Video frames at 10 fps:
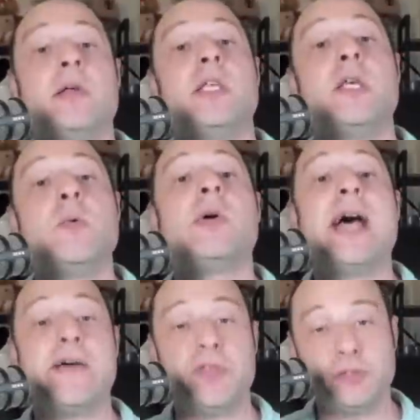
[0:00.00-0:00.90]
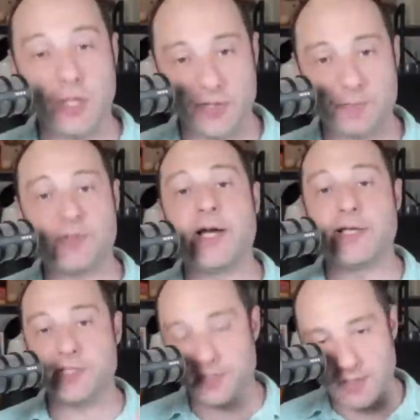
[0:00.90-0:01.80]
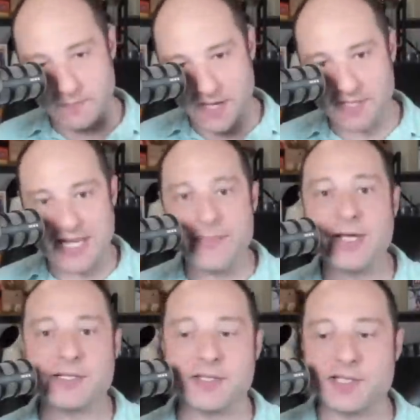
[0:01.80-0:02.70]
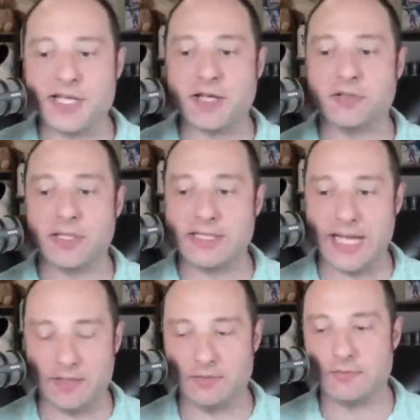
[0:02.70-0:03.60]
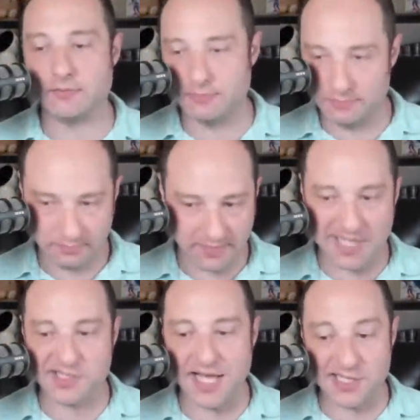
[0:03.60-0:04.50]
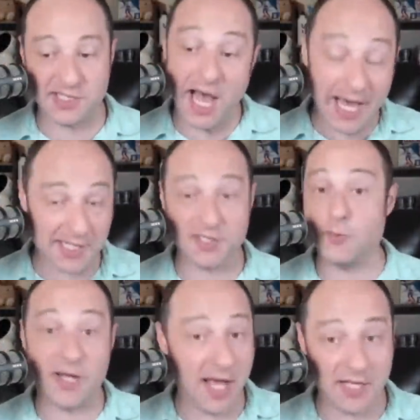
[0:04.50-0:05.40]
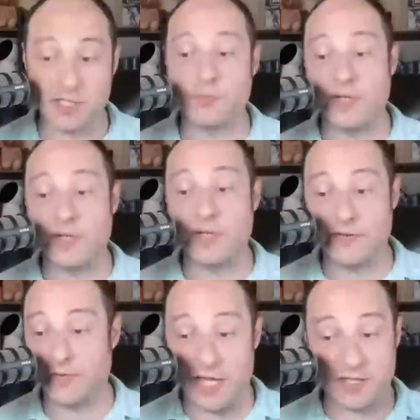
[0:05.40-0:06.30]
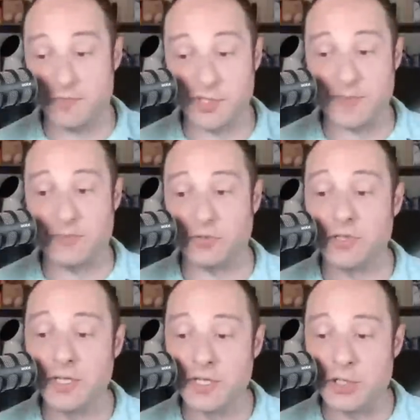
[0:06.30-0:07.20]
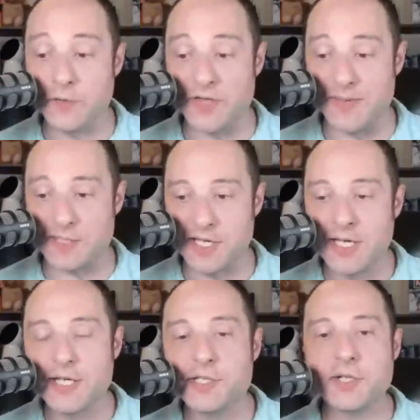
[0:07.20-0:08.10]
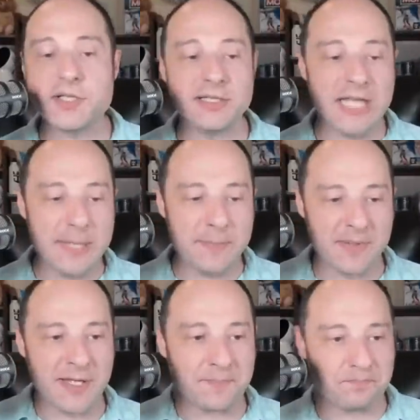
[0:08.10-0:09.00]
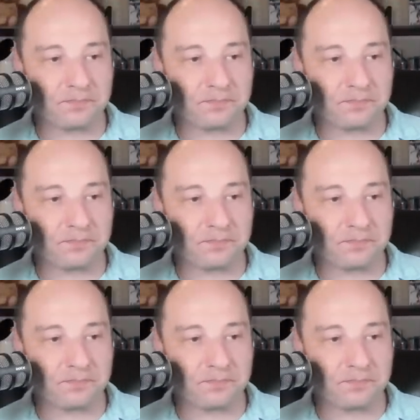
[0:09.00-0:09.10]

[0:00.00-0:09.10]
you will have the lowest price by the time you get to the selling date. That's that's honestly what I do, and I think most people do for the best price. Susan Lieberman,